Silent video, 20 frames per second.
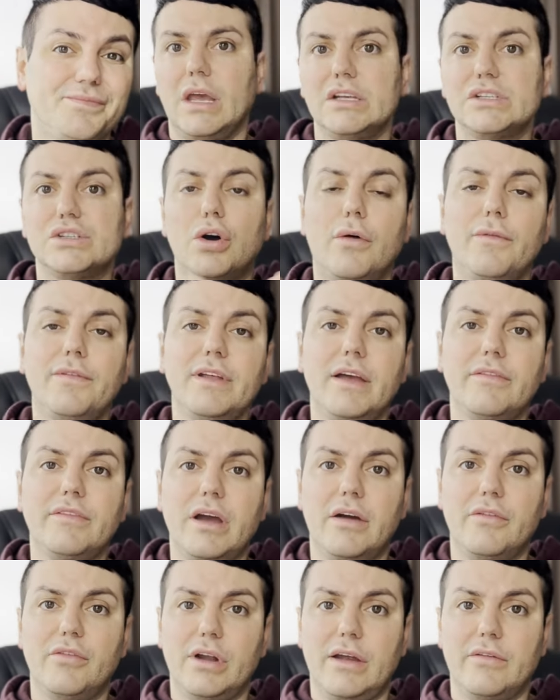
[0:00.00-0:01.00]
So hopefully I've
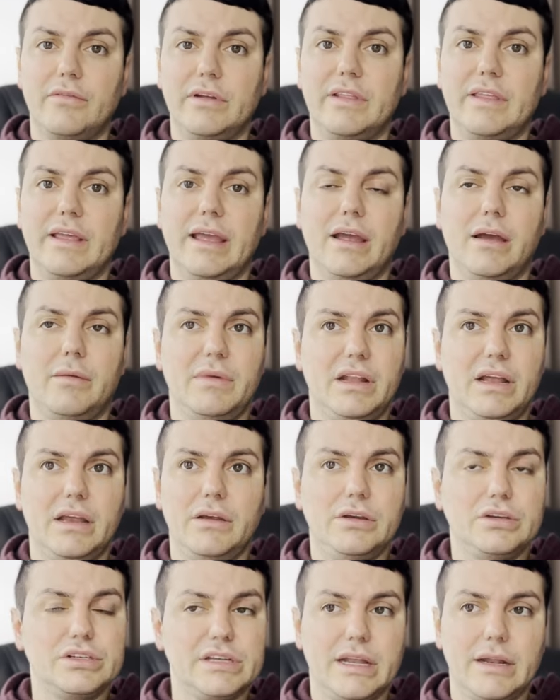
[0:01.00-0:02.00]
covered everything. I mean, I
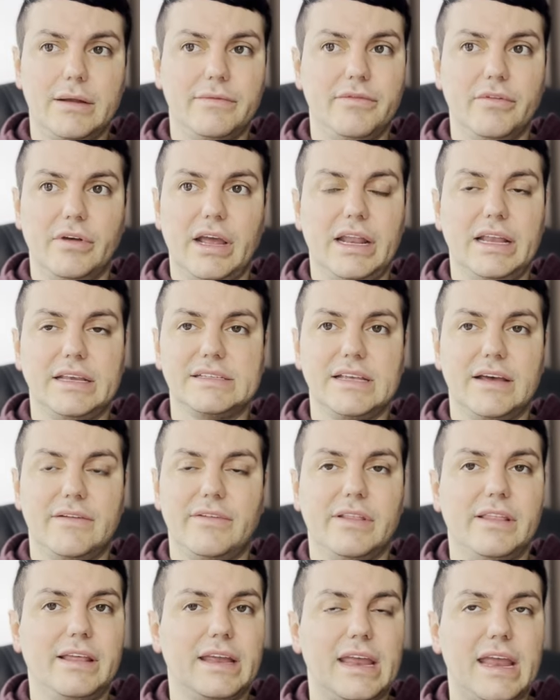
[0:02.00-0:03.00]
usually end up forgetting stuff
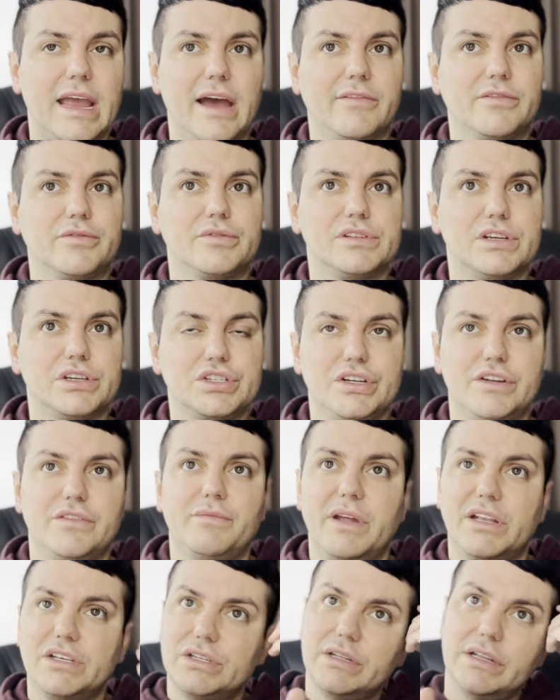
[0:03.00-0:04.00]
and thinking afterwards I should have
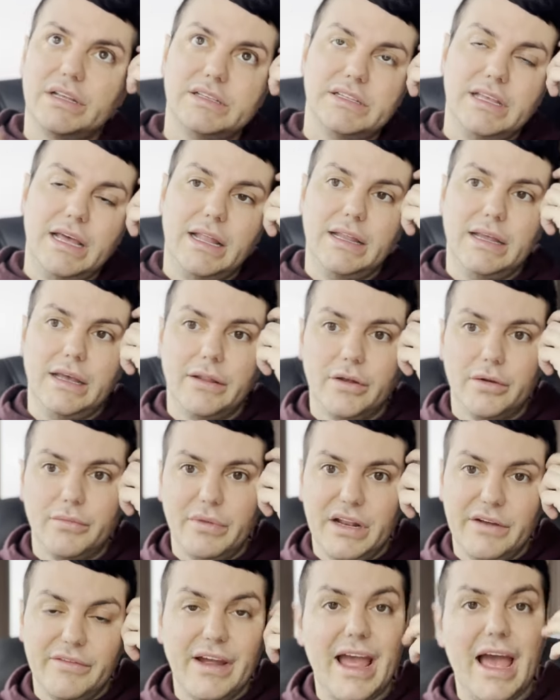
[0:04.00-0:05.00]
mentioned this, that, and the other.
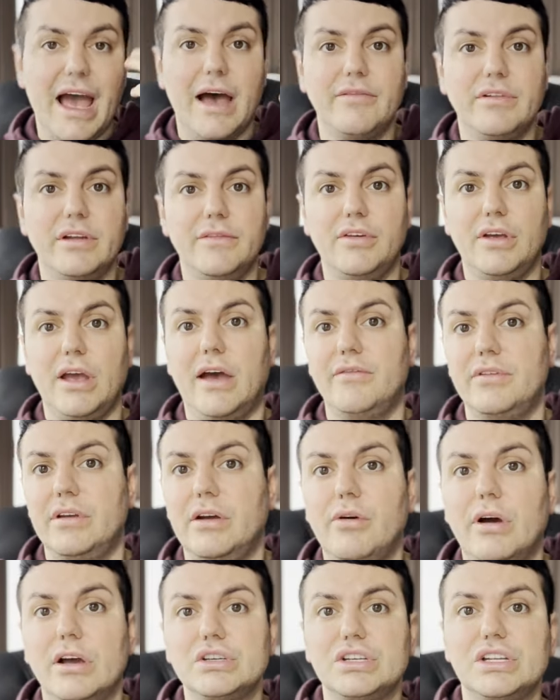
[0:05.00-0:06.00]
But if I haven't, if you have any
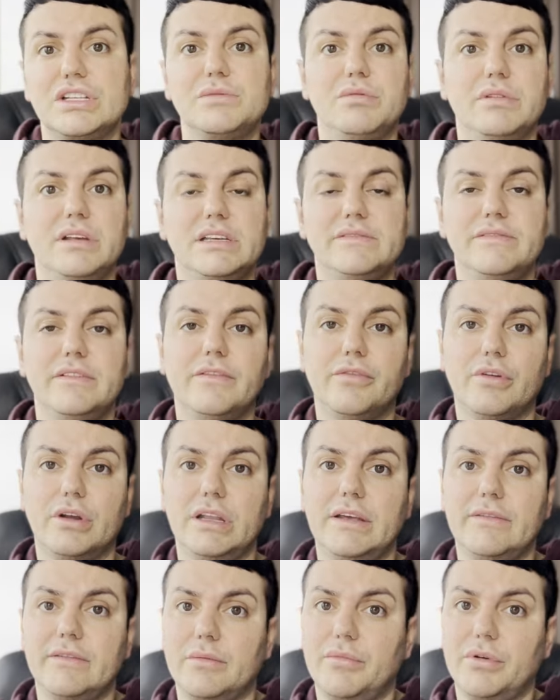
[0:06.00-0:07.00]
questions, please feel free to
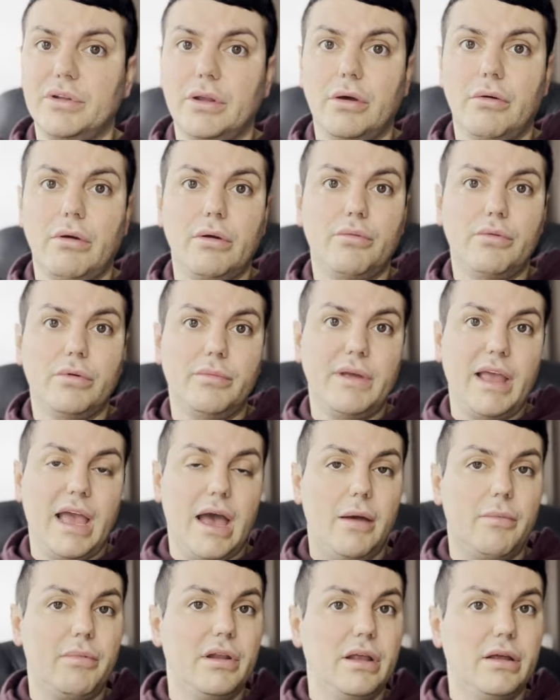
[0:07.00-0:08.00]
leave them below. I will be
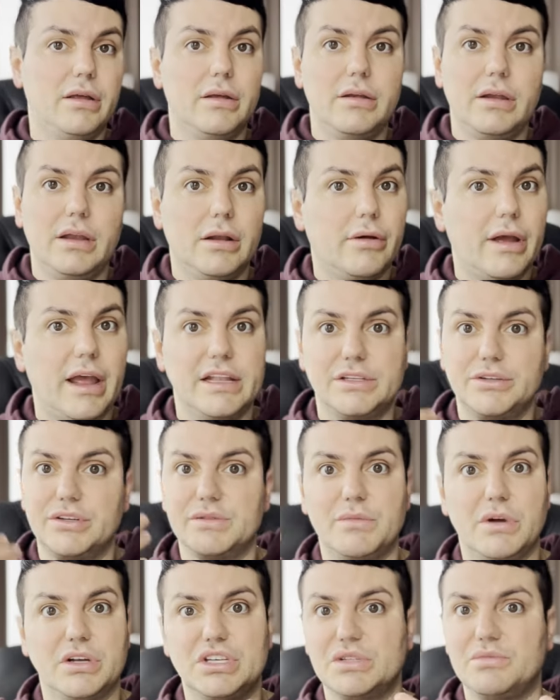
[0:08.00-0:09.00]
happy to, you know, answer as
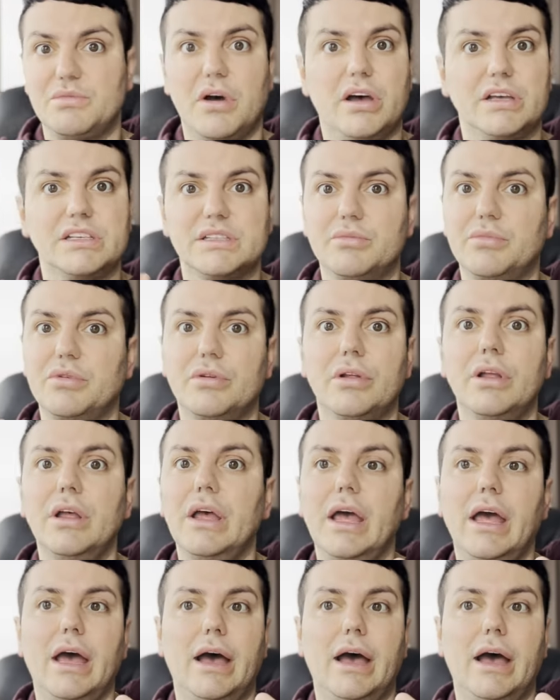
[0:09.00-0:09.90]
much as possible.